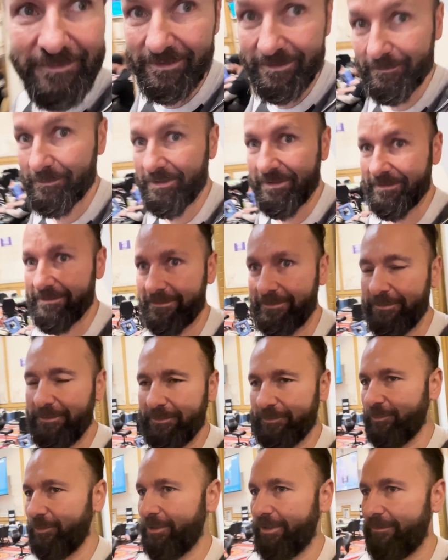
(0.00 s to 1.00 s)
what are you
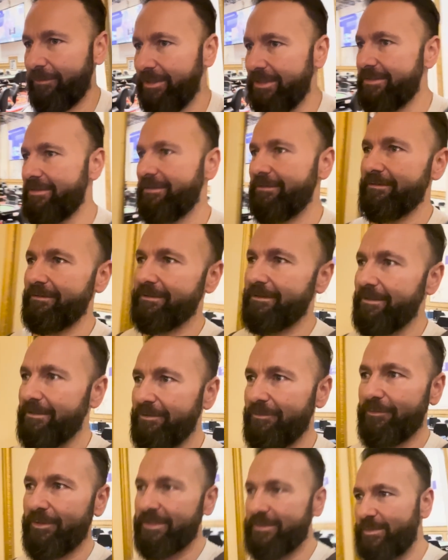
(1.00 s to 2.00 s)
doing, bro? I raised under the gun.
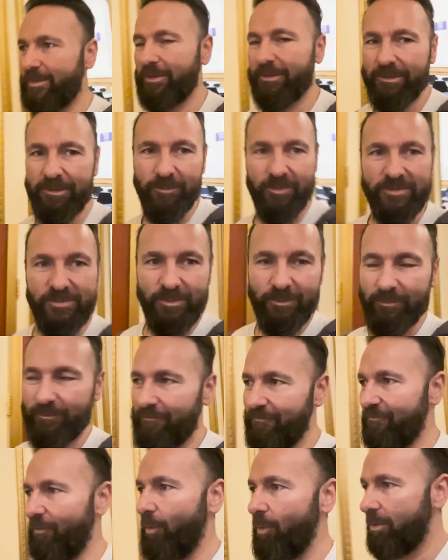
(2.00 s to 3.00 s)
You raised me under the gun plus one
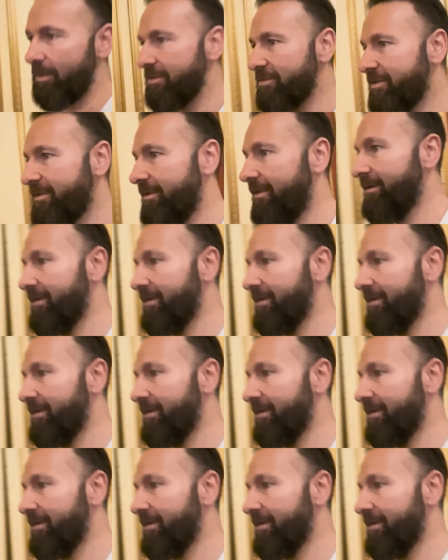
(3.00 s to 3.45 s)
with fours.